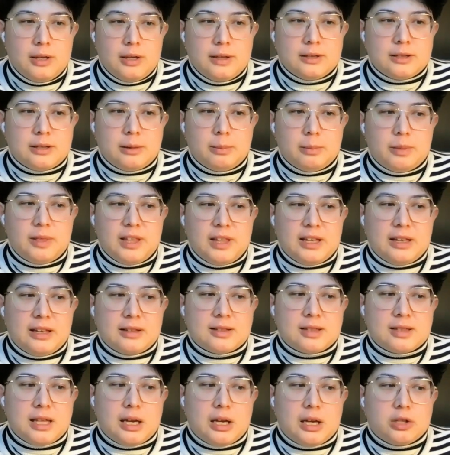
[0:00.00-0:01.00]
some
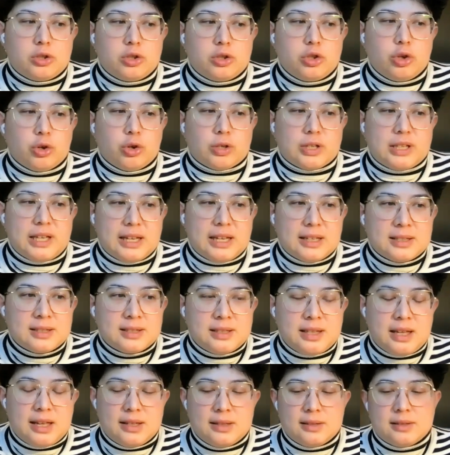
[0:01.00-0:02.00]
things that your guest
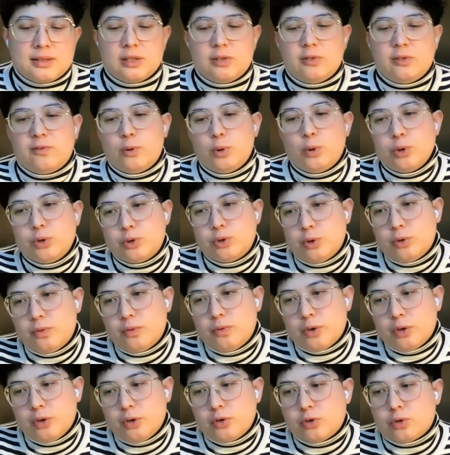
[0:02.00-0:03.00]
says in
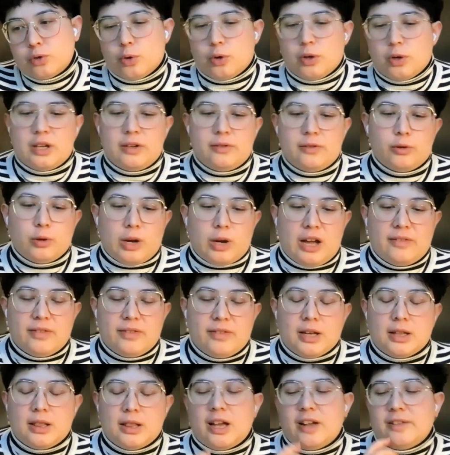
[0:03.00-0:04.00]
voiceovers, or if you're
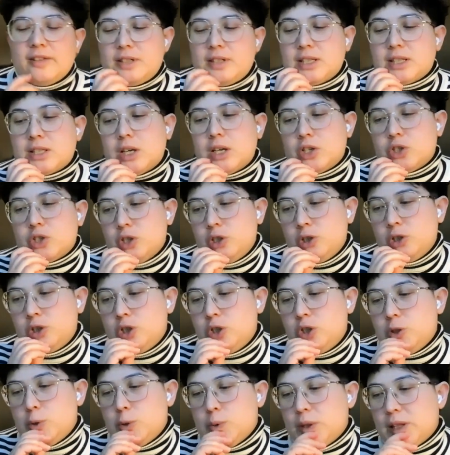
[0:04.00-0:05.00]
having a live discussion to
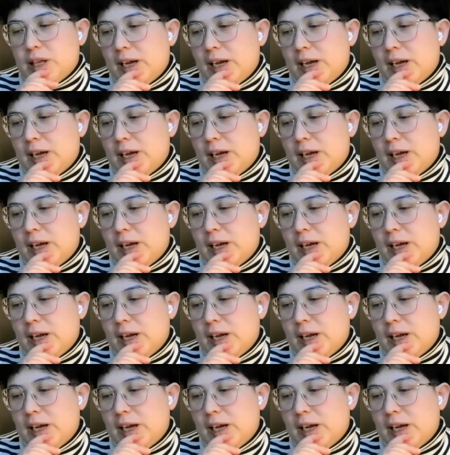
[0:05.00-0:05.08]
do